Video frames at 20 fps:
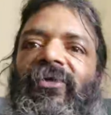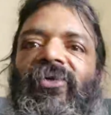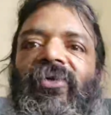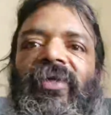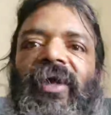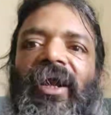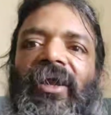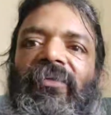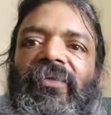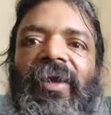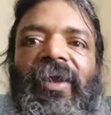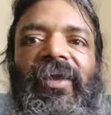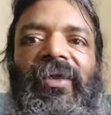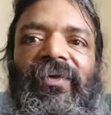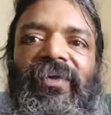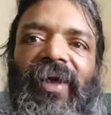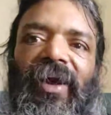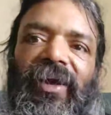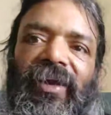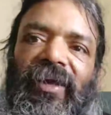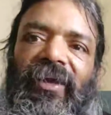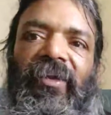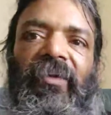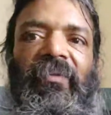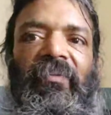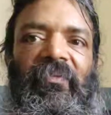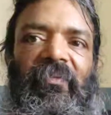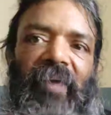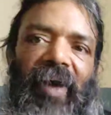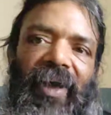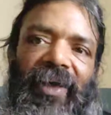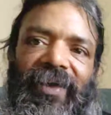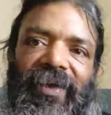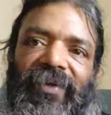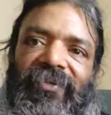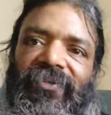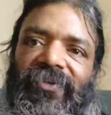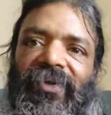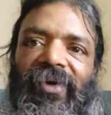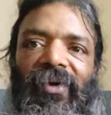So that will result in
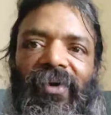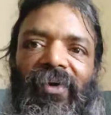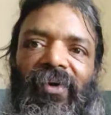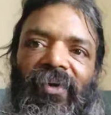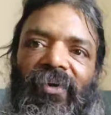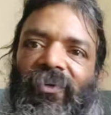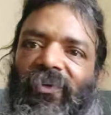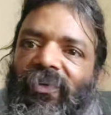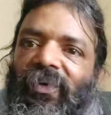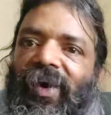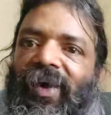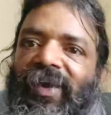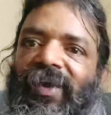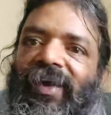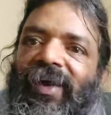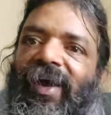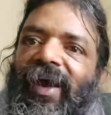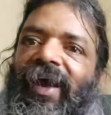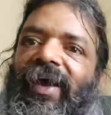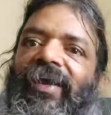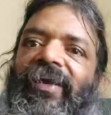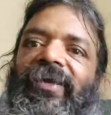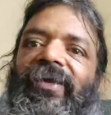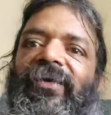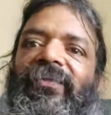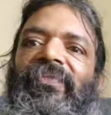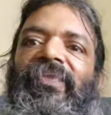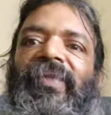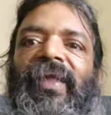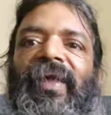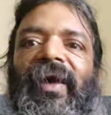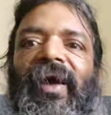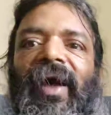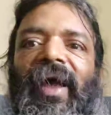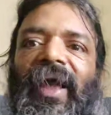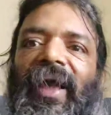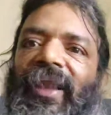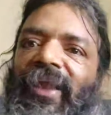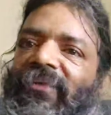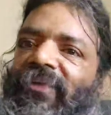minus 1. And
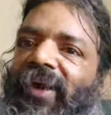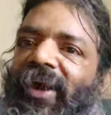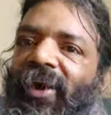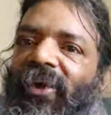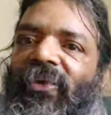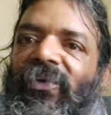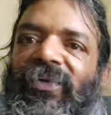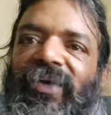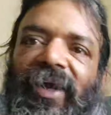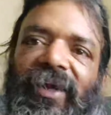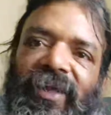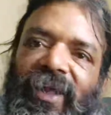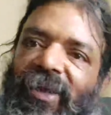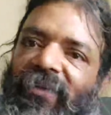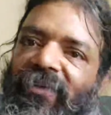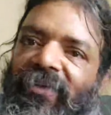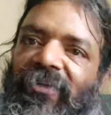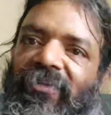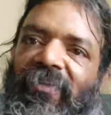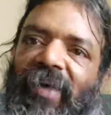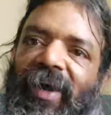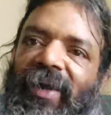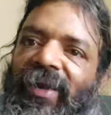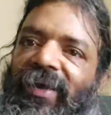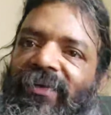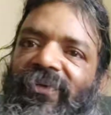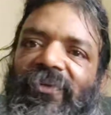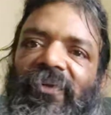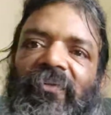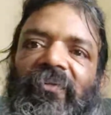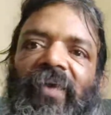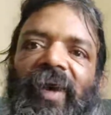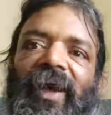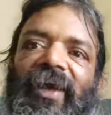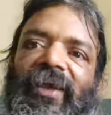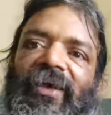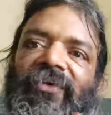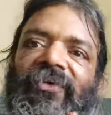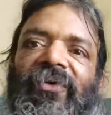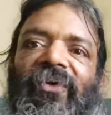anyway, outside there was a minus. So
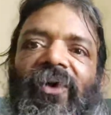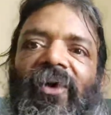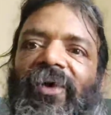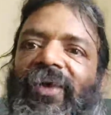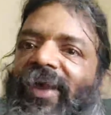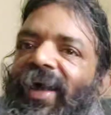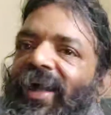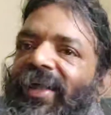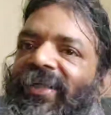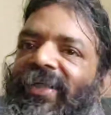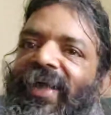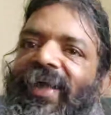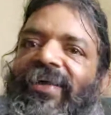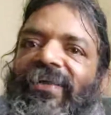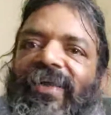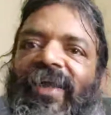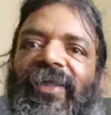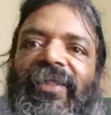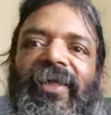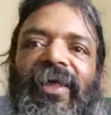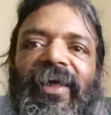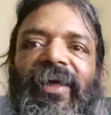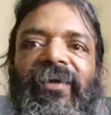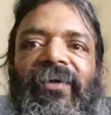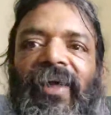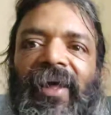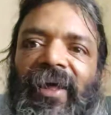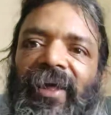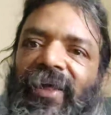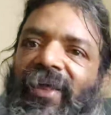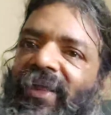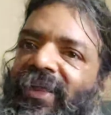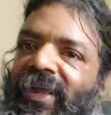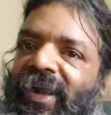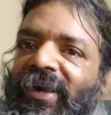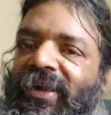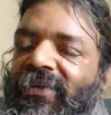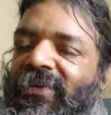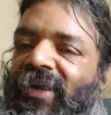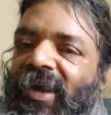minus gone and there is nothing
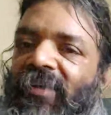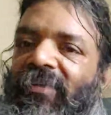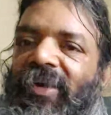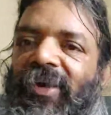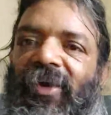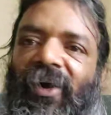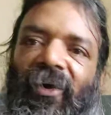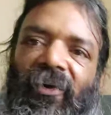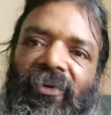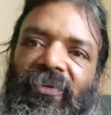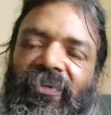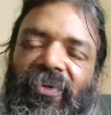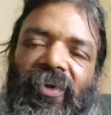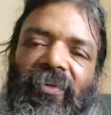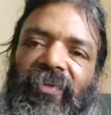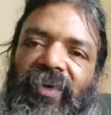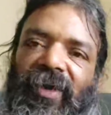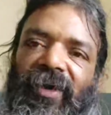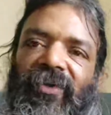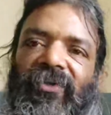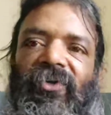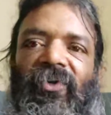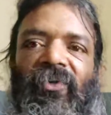that is coming out from here.